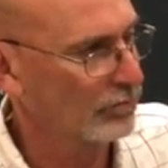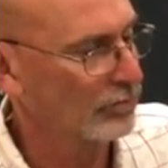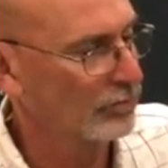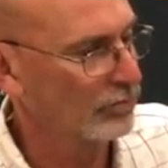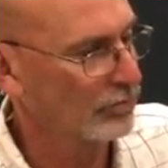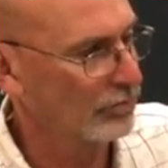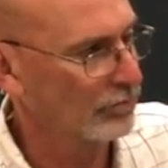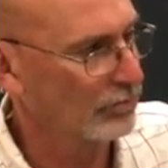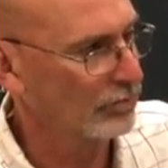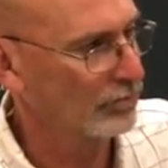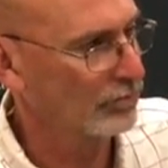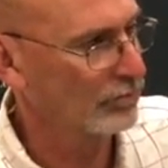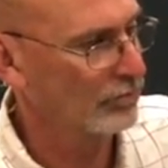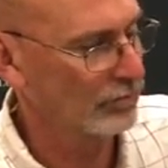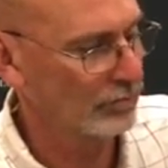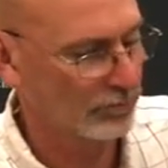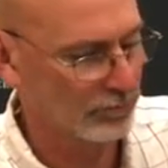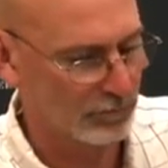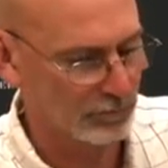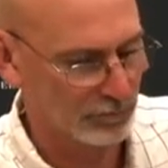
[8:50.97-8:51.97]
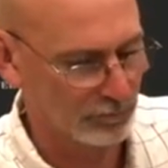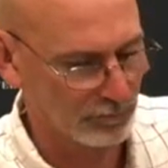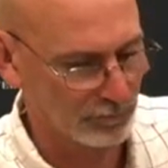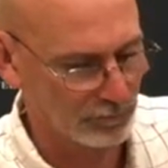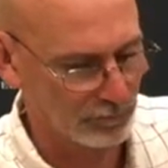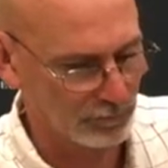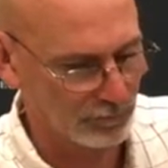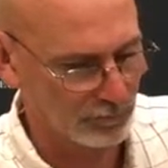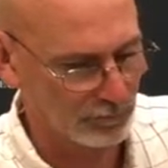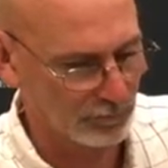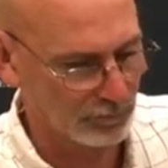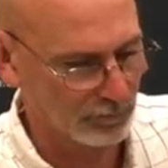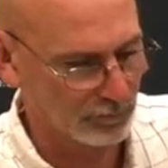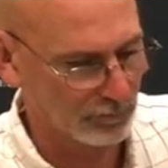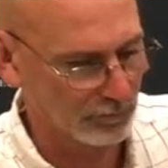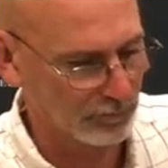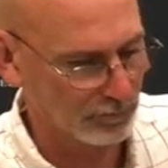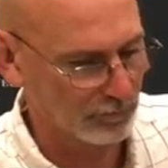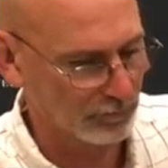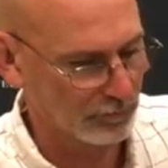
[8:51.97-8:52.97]

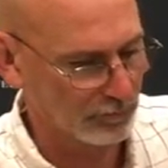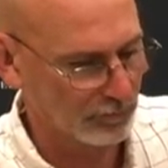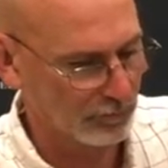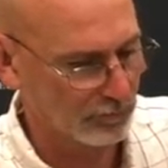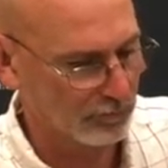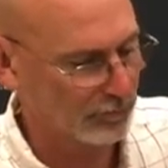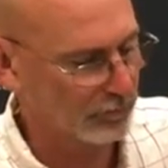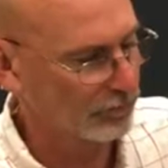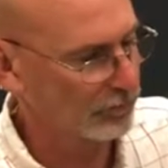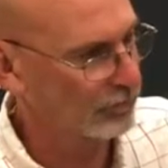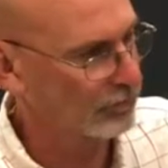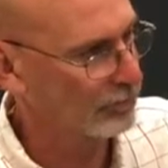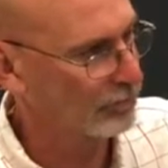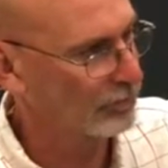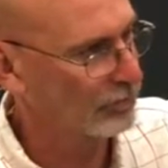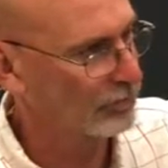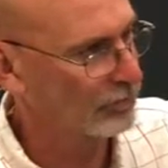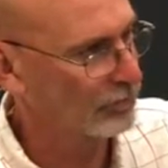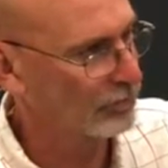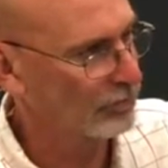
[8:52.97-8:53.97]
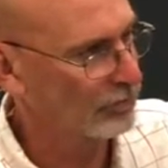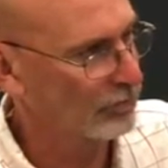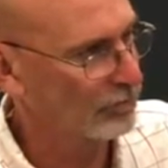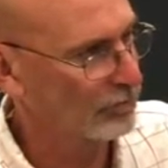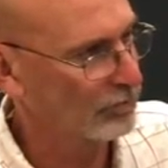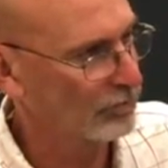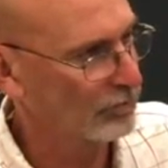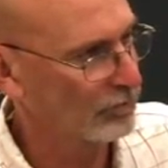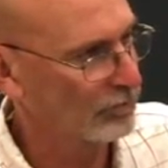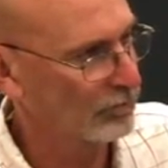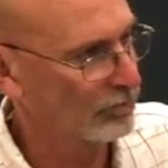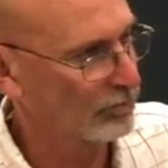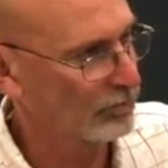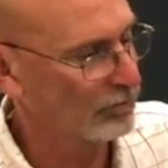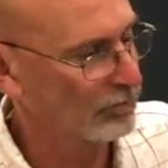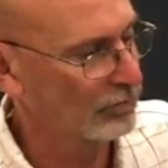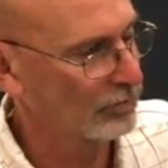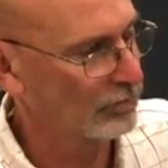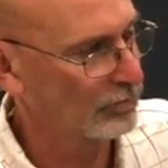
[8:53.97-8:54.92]
[no speech]